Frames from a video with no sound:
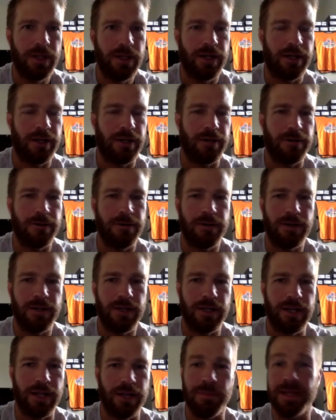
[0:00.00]

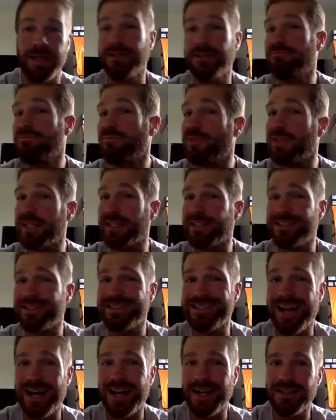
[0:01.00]
I may think it's
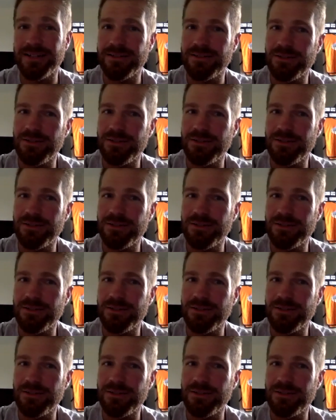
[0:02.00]
not